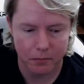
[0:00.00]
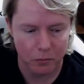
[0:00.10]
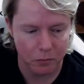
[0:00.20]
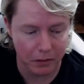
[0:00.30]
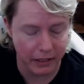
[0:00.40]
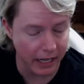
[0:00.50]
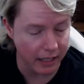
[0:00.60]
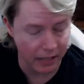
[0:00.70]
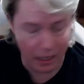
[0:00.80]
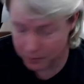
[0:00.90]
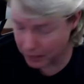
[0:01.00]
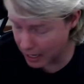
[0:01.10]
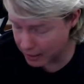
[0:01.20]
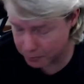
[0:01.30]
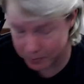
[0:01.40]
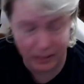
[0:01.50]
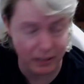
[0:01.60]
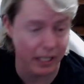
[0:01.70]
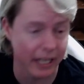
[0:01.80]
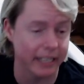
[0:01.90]
But yeah, I've been
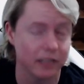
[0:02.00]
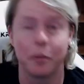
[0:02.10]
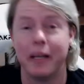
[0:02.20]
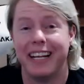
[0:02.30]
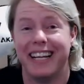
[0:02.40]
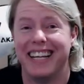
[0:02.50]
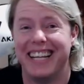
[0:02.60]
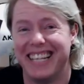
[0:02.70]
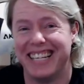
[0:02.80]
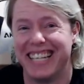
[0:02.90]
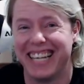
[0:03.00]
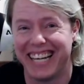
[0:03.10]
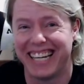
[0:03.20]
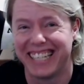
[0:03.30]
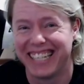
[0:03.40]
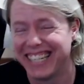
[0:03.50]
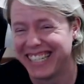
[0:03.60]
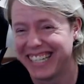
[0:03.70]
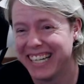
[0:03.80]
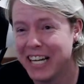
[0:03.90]
like spending
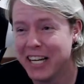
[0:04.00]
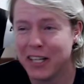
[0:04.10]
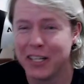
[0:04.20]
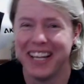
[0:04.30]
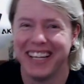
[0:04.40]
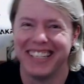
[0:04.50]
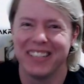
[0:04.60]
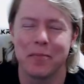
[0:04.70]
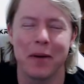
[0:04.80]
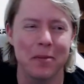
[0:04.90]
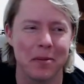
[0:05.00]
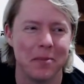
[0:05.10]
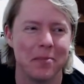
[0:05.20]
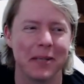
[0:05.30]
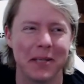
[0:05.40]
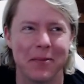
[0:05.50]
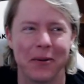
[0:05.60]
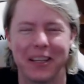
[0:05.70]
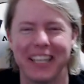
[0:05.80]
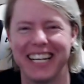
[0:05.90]
probably
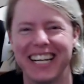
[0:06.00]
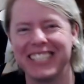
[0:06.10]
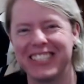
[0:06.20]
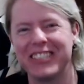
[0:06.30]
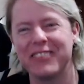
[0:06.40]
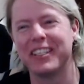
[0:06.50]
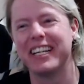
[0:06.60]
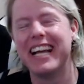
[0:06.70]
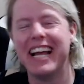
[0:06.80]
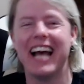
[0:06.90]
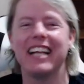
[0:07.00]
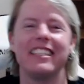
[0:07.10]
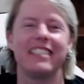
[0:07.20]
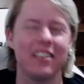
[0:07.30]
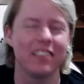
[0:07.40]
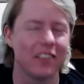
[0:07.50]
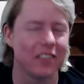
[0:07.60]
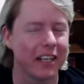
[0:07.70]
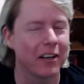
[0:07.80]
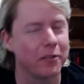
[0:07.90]
more than I should, but at the same time I'm
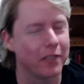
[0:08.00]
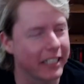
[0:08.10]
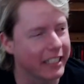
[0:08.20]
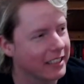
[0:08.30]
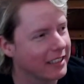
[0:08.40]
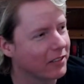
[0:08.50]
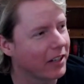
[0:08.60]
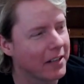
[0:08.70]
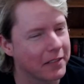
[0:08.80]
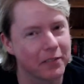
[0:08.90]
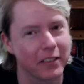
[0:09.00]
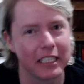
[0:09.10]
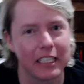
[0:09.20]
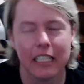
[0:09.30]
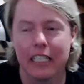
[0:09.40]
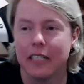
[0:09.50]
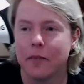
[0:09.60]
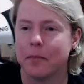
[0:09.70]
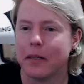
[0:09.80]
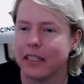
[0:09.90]
like, oh fuck it, we're having fun.
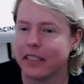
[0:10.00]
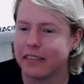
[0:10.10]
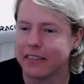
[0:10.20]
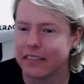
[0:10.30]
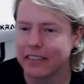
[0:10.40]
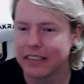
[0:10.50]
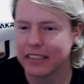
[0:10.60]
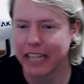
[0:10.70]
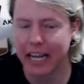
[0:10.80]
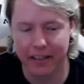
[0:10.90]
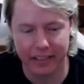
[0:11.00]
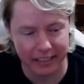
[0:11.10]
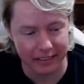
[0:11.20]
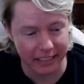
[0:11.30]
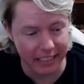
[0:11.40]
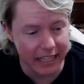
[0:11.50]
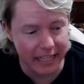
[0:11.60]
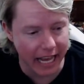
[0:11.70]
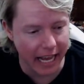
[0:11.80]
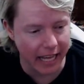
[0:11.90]
But yeah, because I did
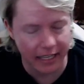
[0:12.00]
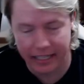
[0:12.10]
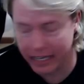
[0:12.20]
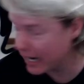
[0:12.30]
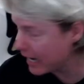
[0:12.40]
that, and then I had